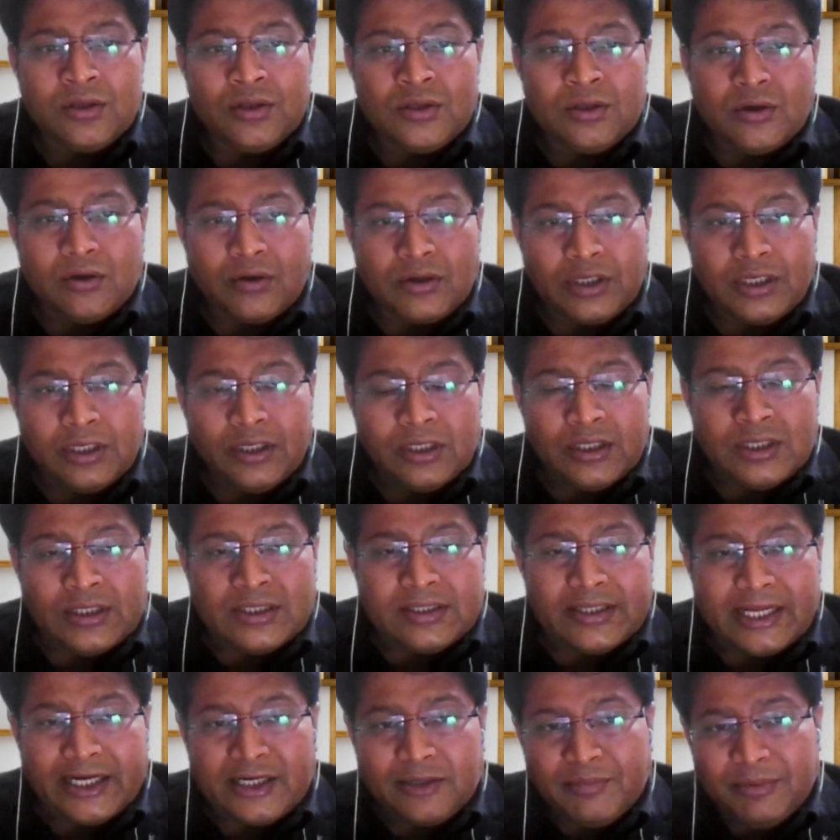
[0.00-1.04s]
Okay.
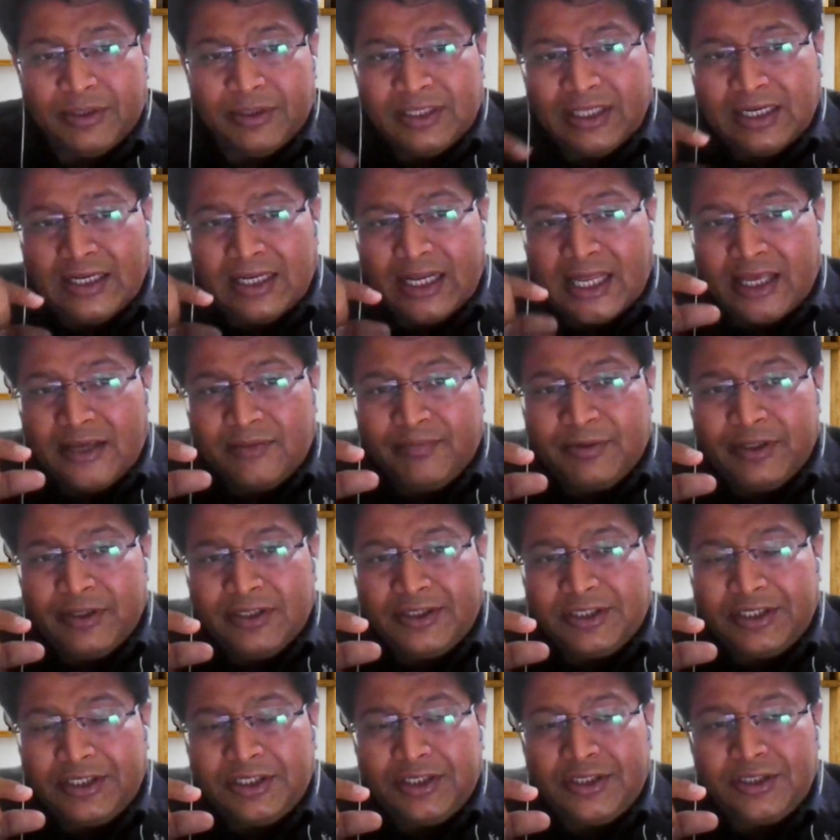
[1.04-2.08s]
That means the
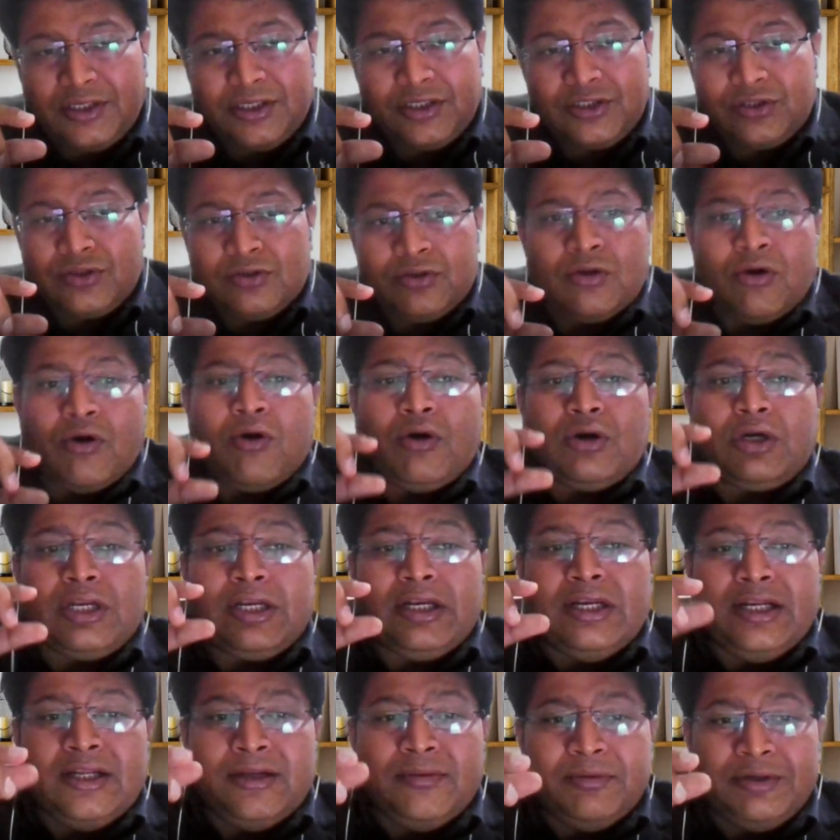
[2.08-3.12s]
liability is not
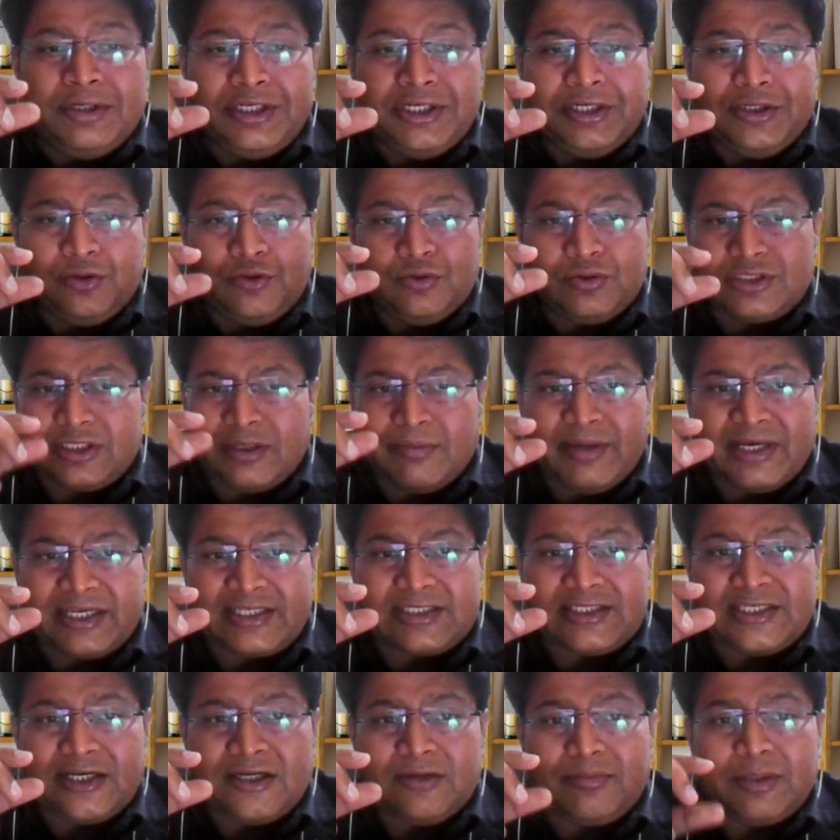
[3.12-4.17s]
limited to some
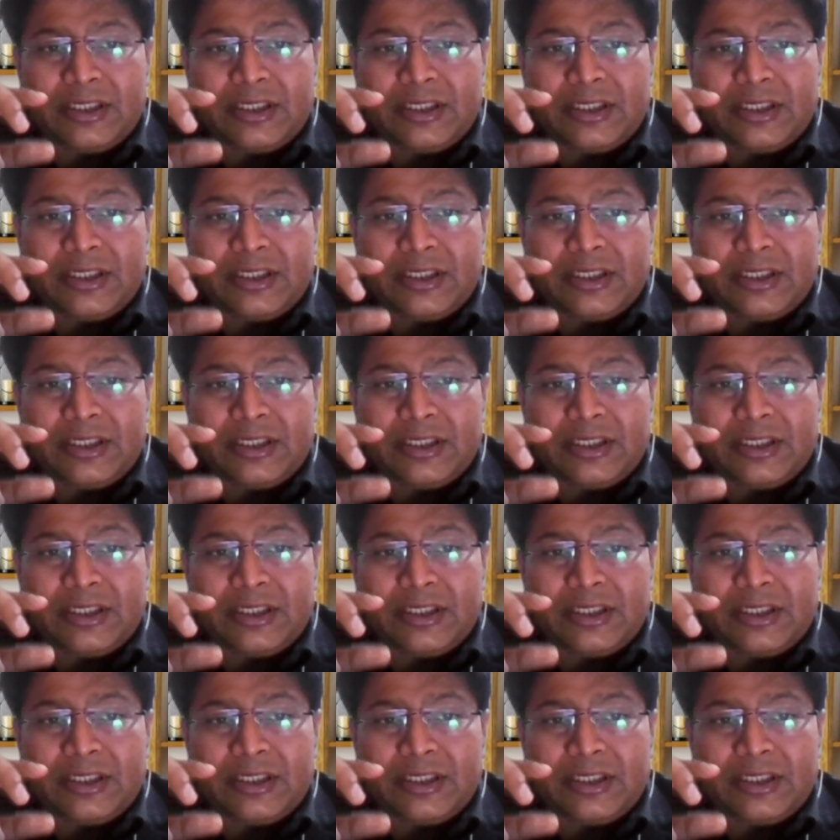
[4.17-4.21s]
extent,